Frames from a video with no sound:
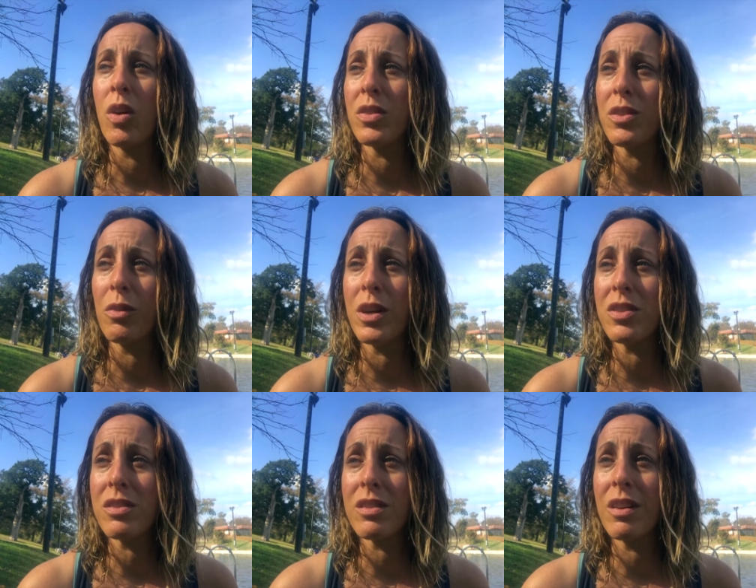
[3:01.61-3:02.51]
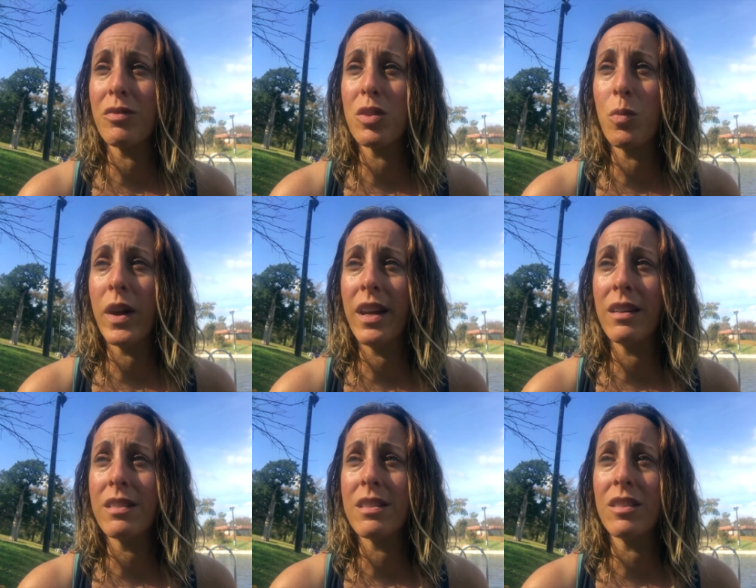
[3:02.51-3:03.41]
also gracious enough to wait
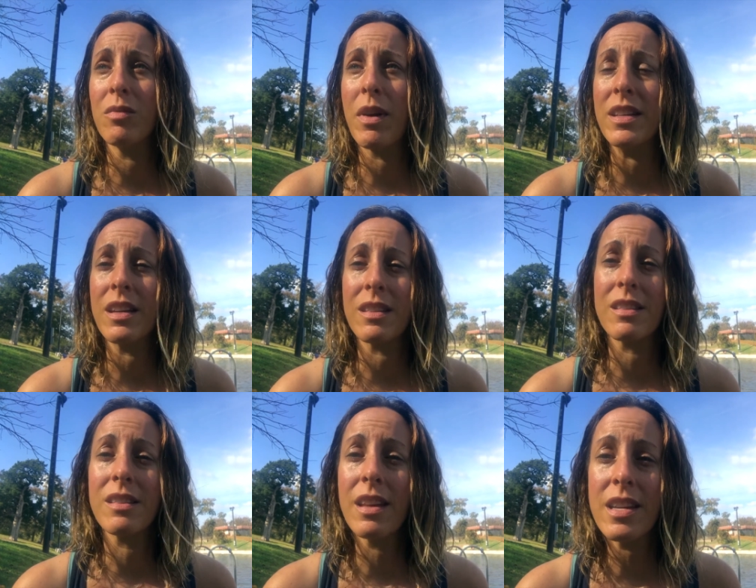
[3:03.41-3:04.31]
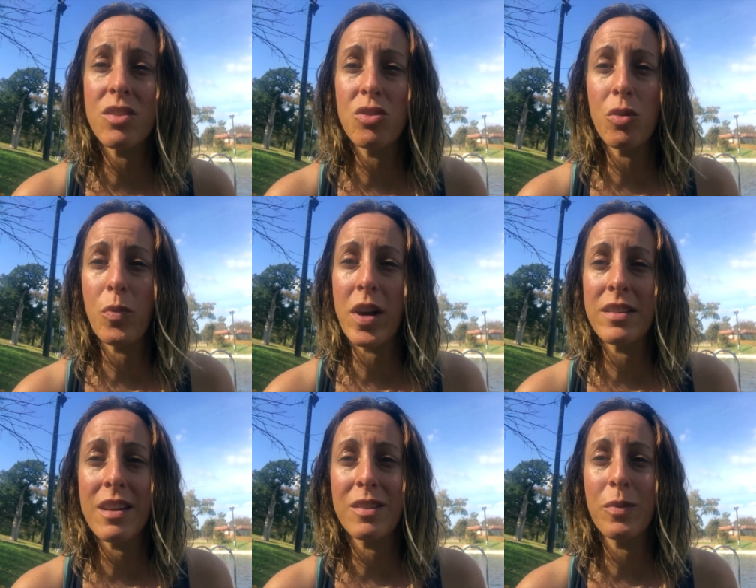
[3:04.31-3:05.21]
until my Texas licensure
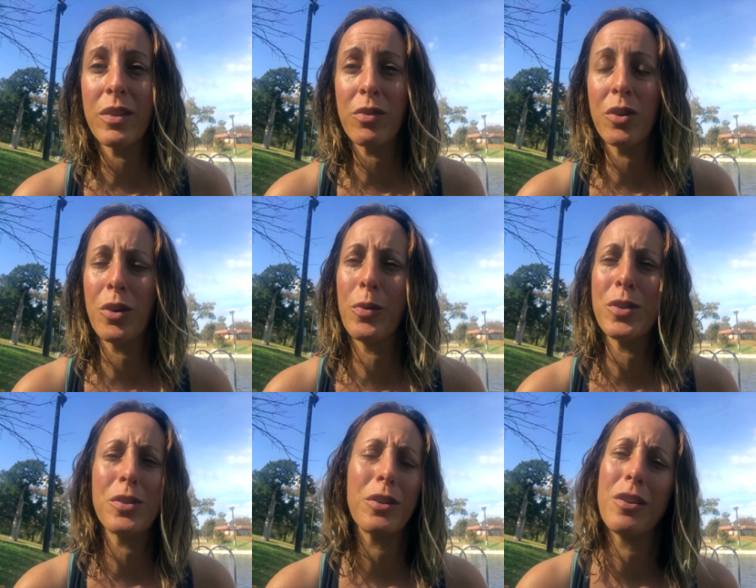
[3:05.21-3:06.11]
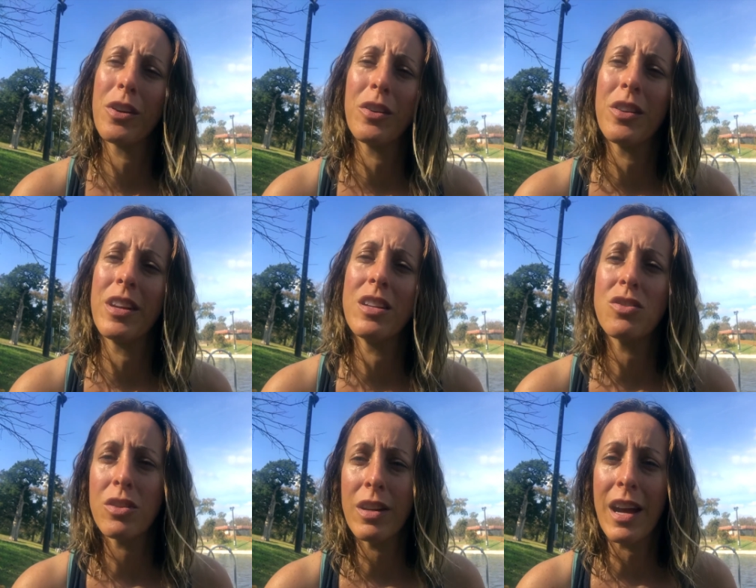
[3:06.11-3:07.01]
process went through, which took longer than it
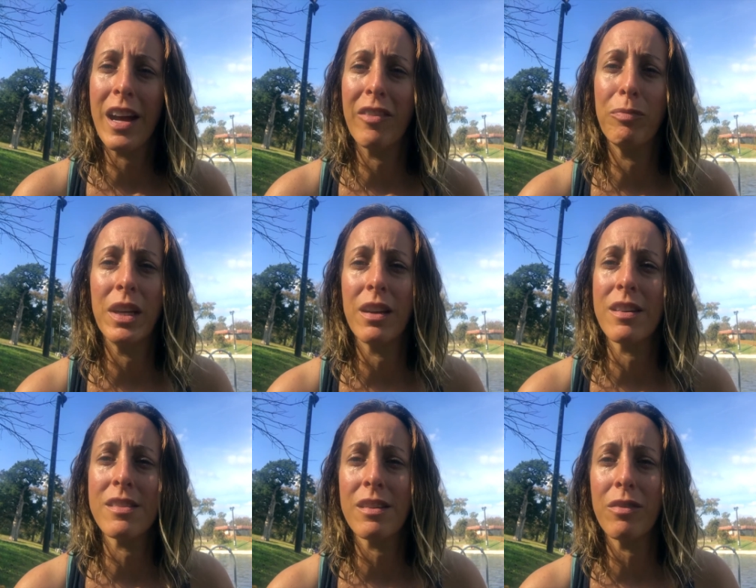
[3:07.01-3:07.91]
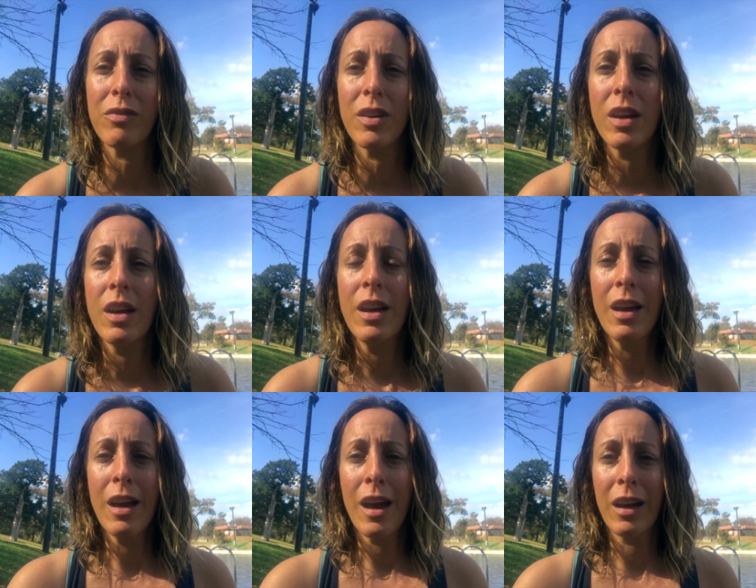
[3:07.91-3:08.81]
should have because of
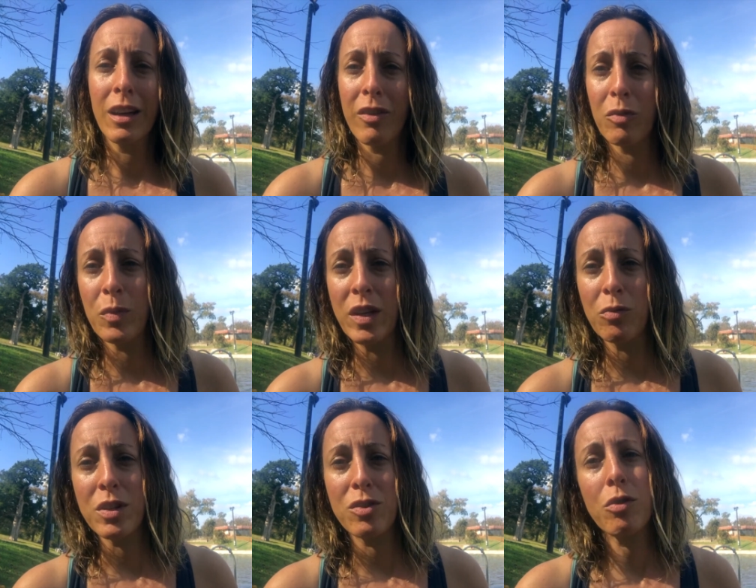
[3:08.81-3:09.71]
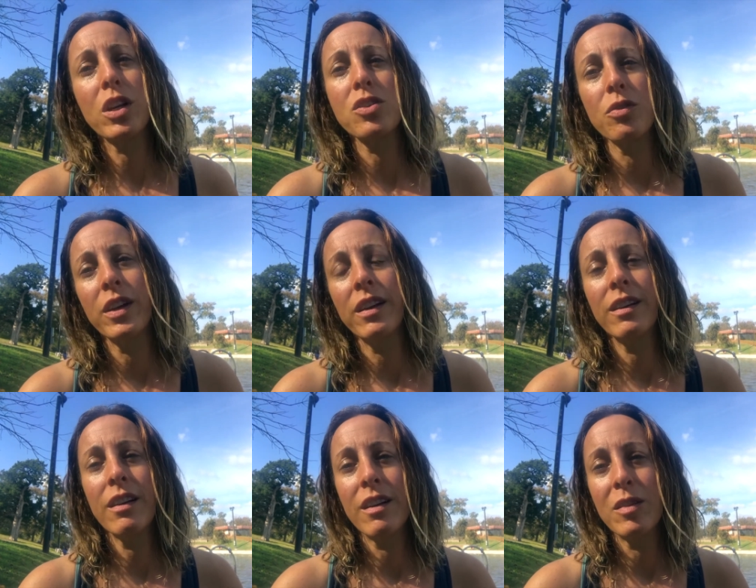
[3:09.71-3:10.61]
a government
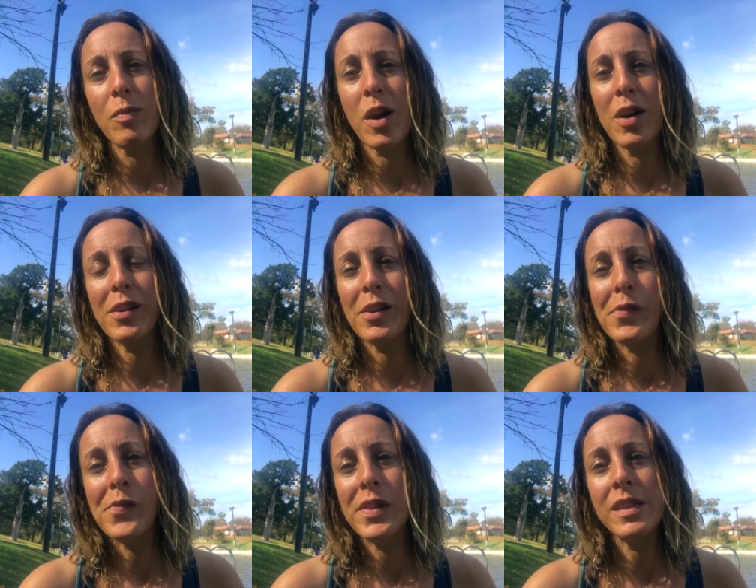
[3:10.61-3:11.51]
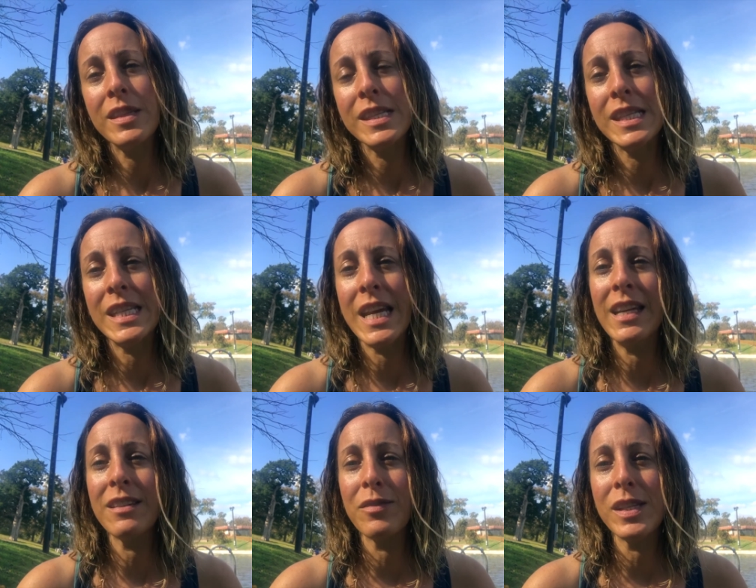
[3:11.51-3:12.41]
restructuring on the part of the
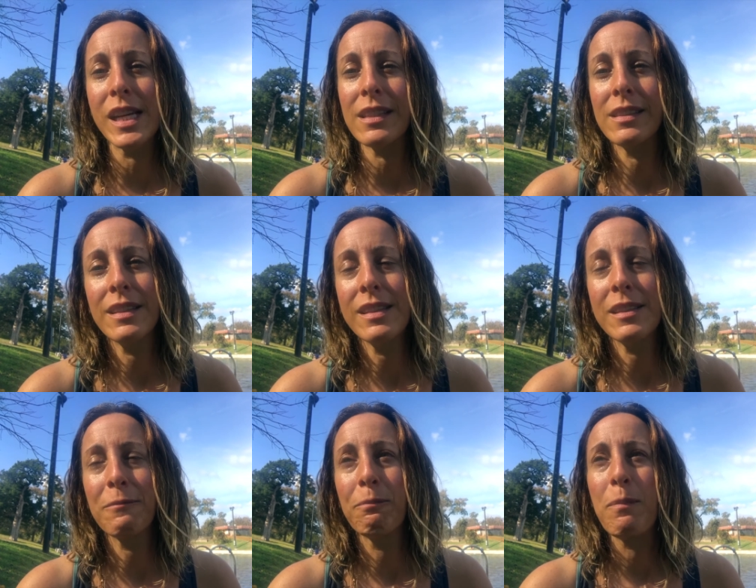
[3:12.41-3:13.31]
state of Texas,